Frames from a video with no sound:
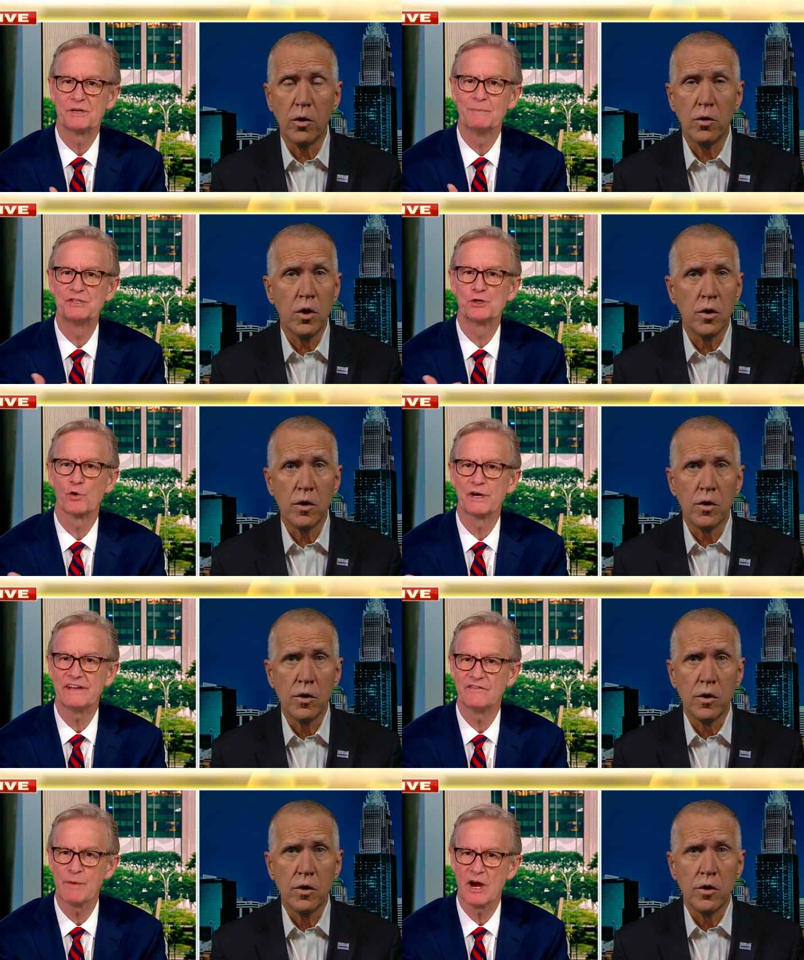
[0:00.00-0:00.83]
Speaker 1: well, oh. a
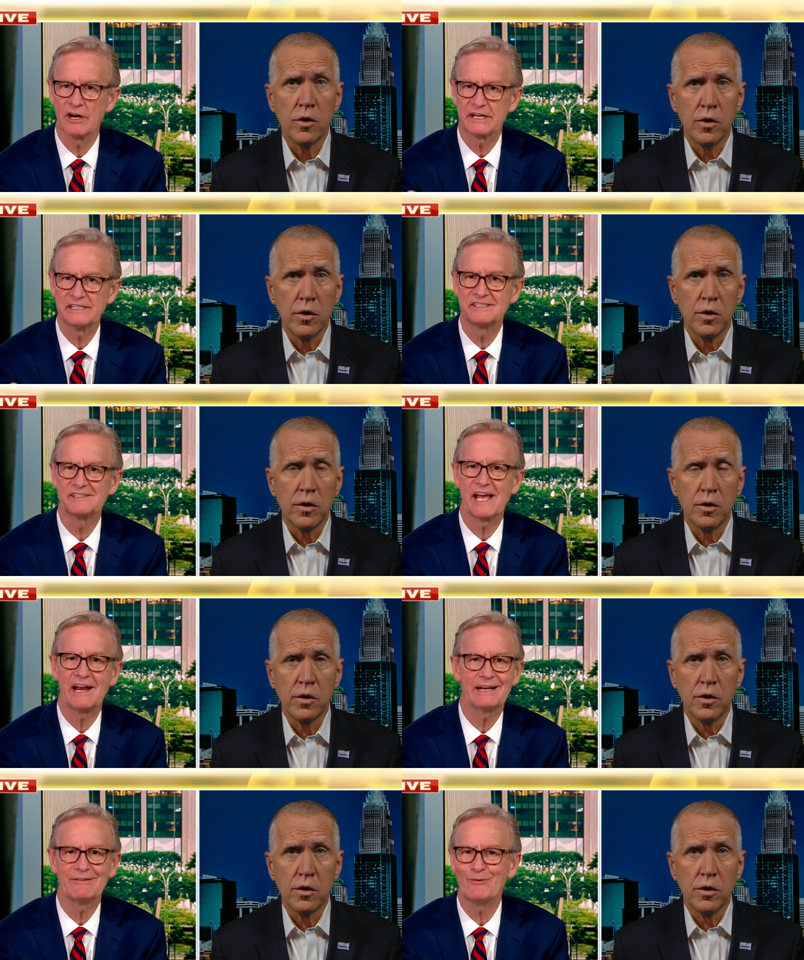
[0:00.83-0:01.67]
majority of Americans
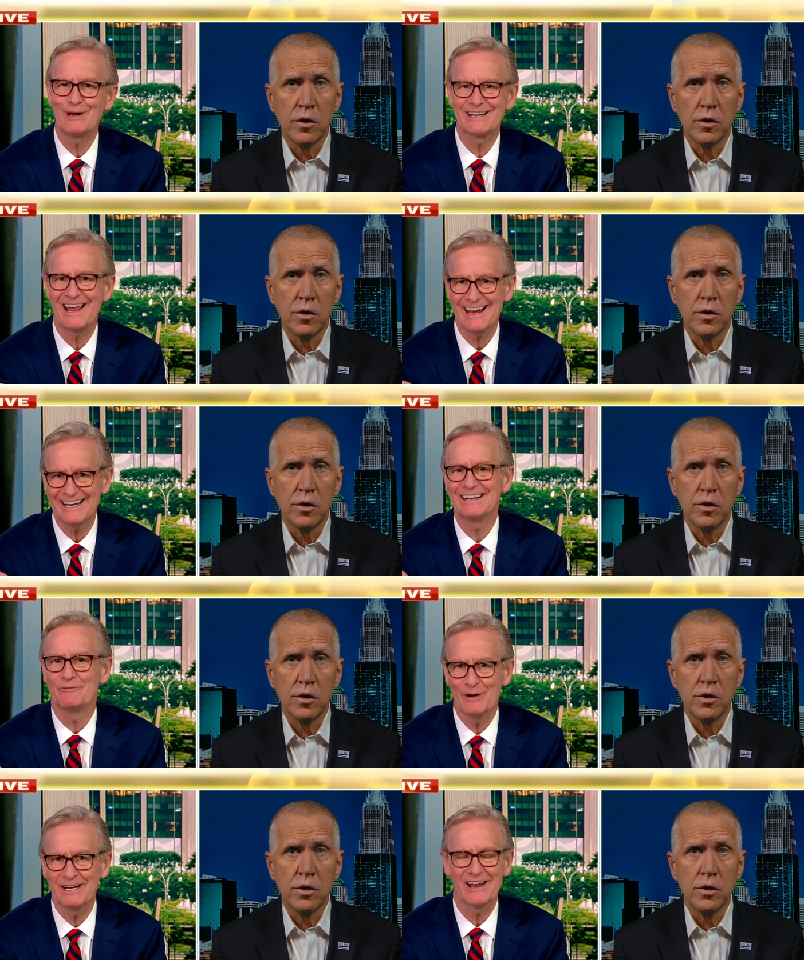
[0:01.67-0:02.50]
say we
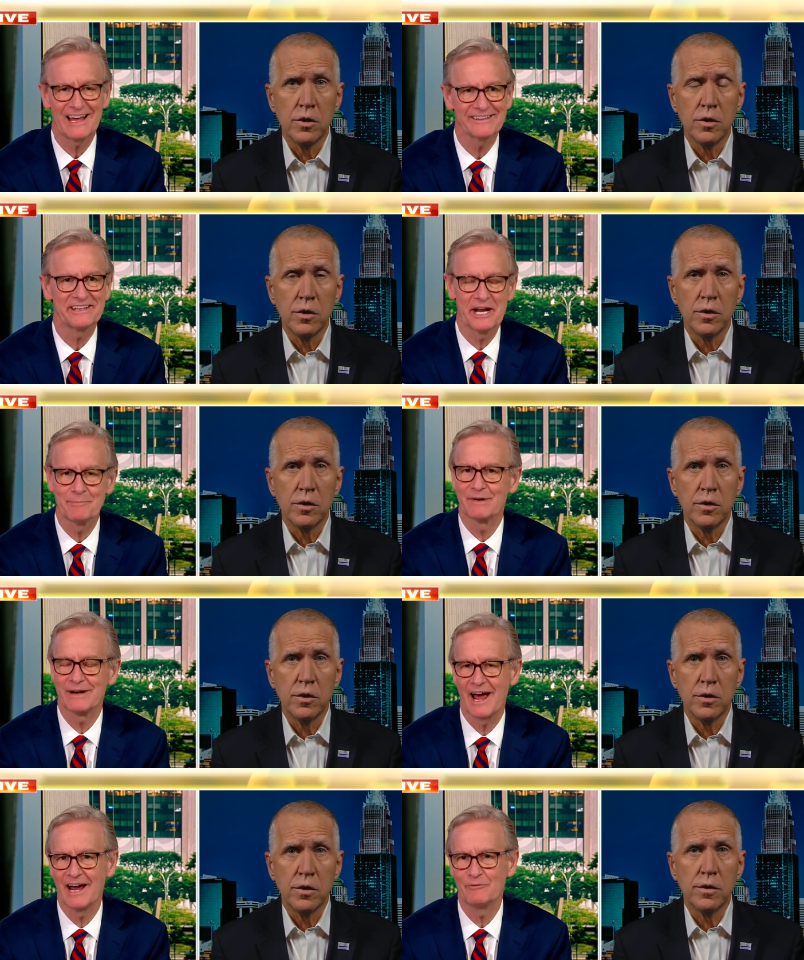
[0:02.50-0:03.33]
like. We like the
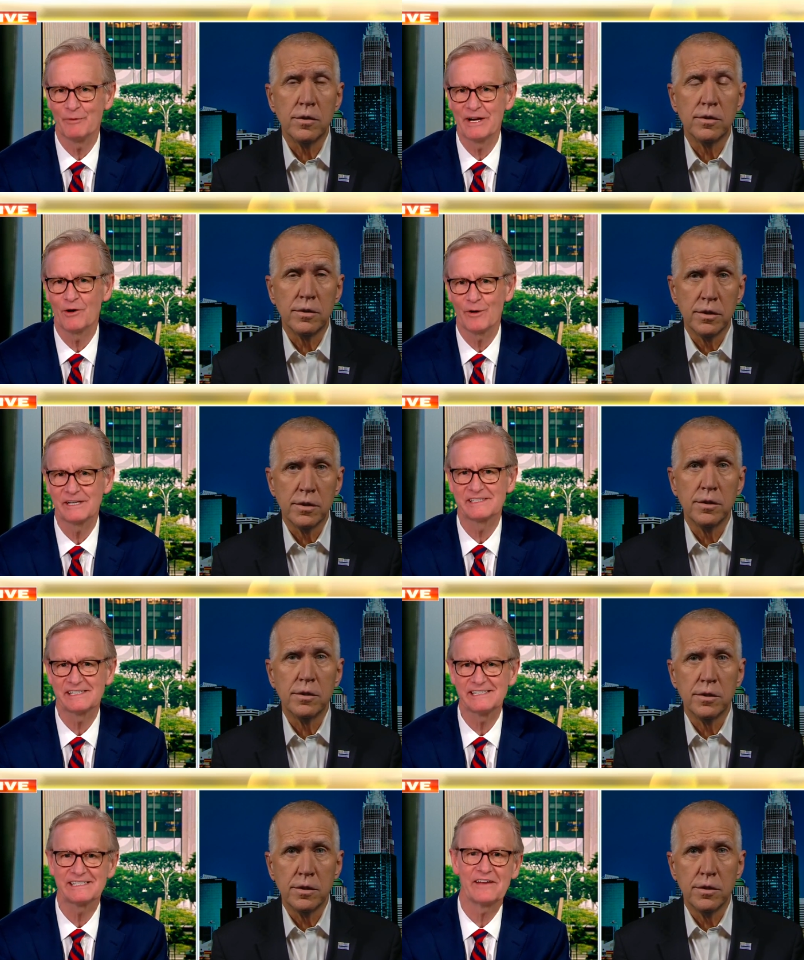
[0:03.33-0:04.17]
number
Speaker 2: nine. We don't want to
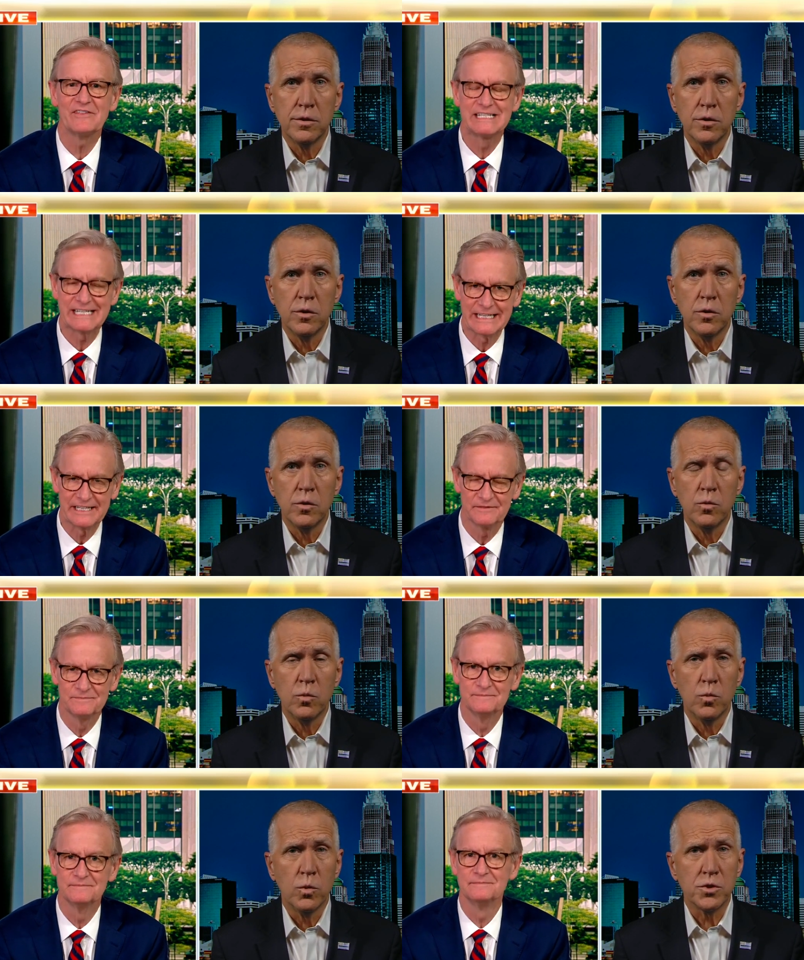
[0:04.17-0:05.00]
see 17.
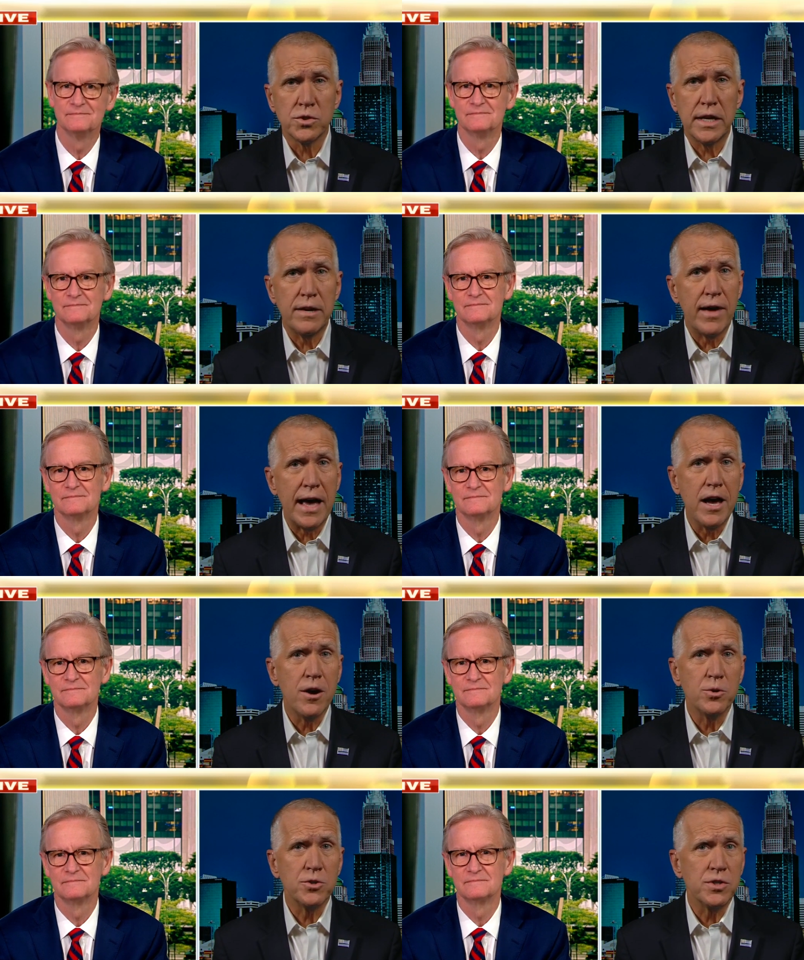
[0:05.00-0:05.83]
Well, Steve,
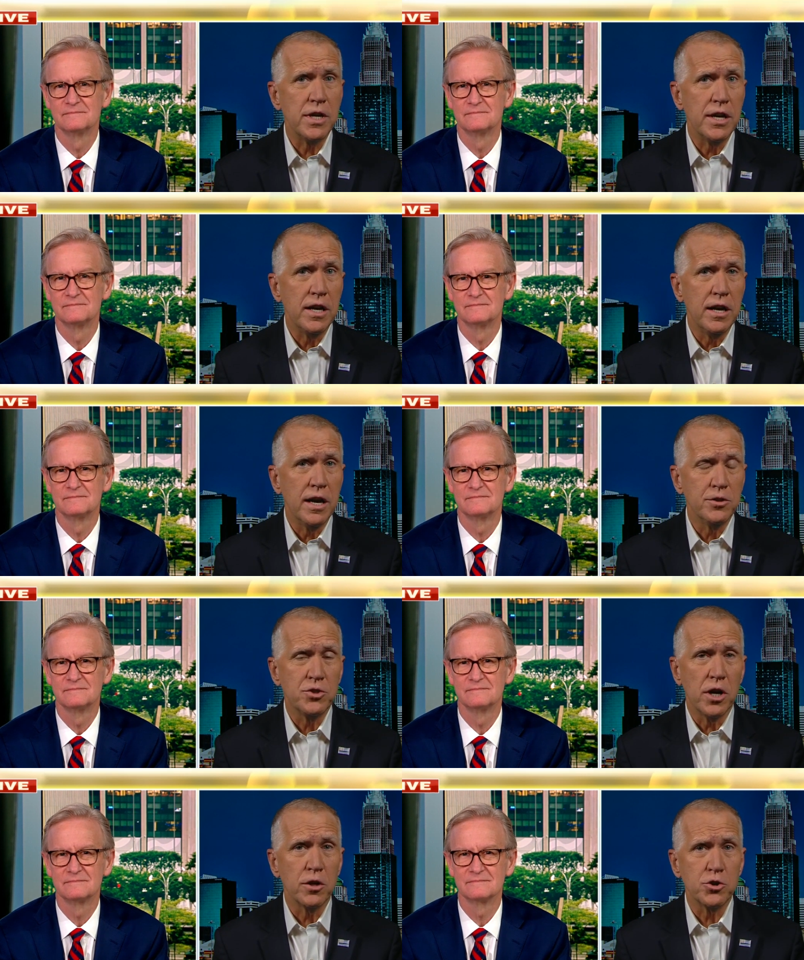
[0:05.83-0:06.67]
AOC
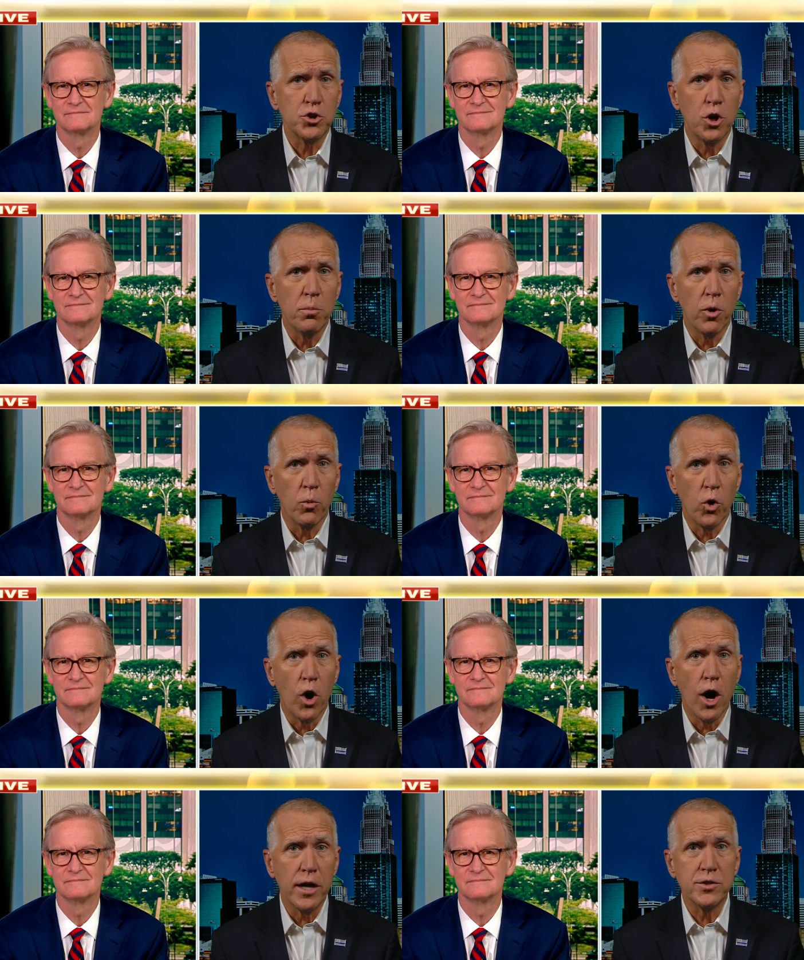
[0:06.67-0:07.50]
and Chuck Schumer
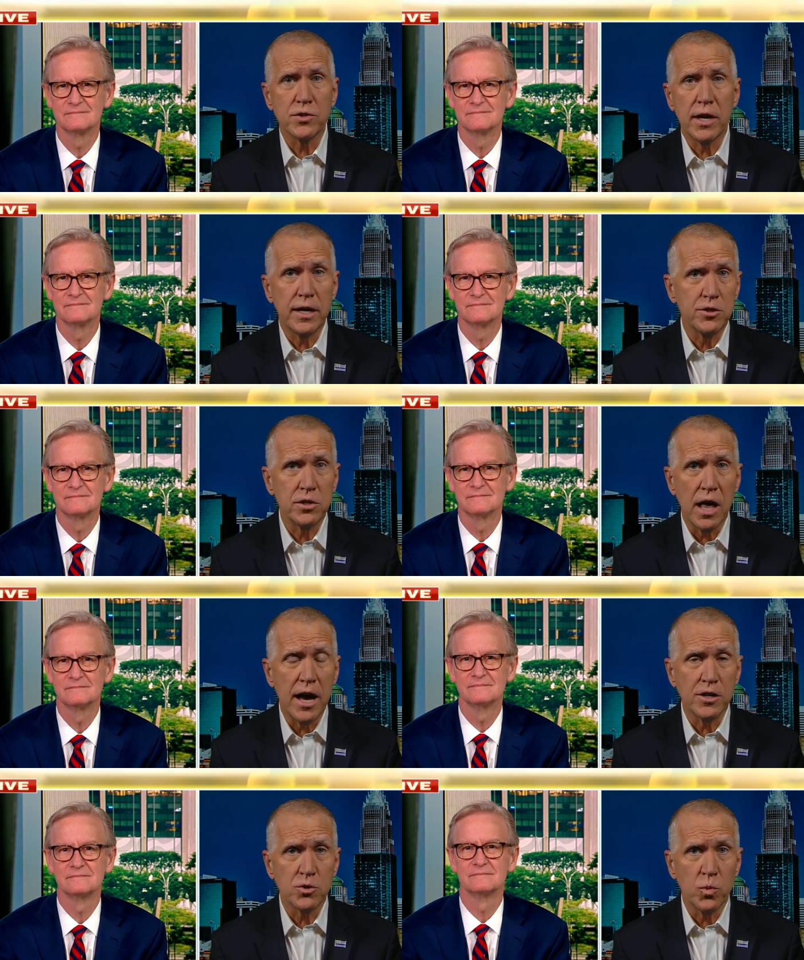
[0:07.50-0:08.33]
were on stage
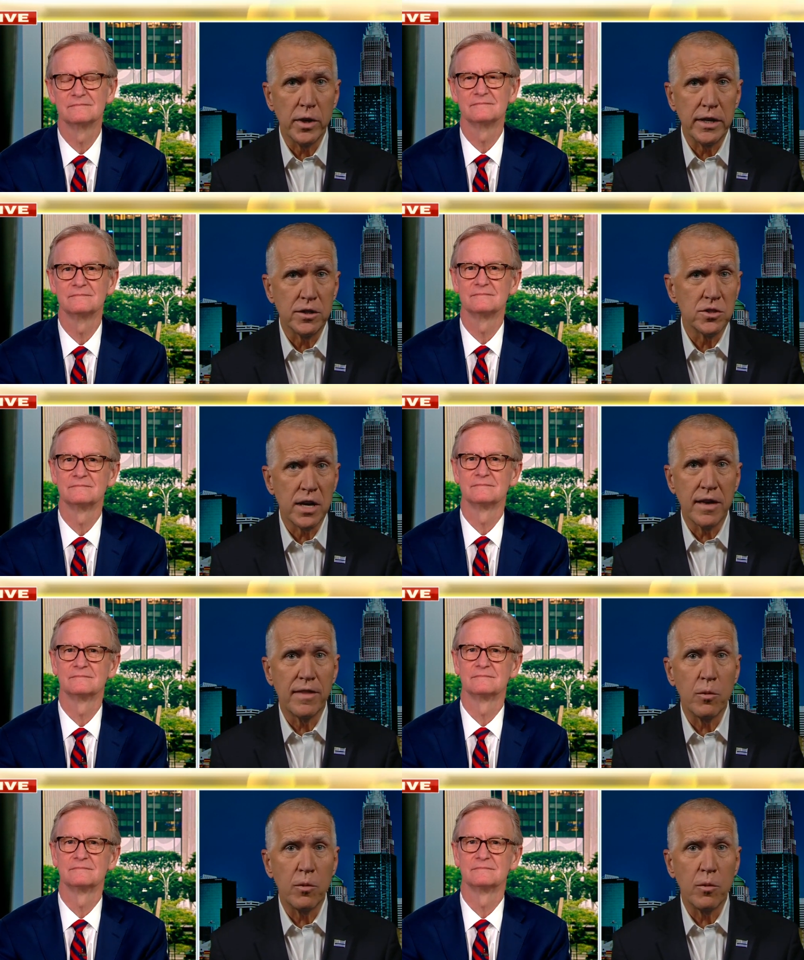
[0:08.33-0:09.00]
last week saying